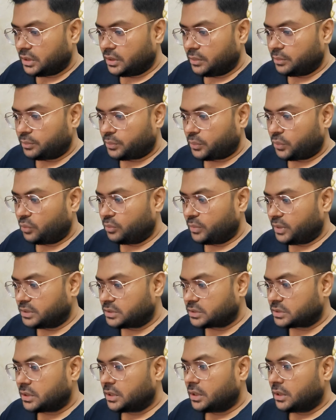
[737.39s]

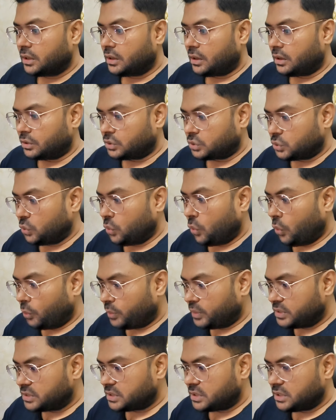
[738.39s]
improvements to
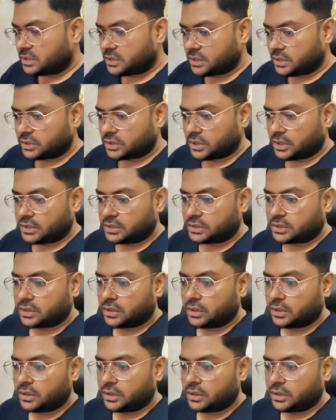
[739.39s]
OpenSea, such as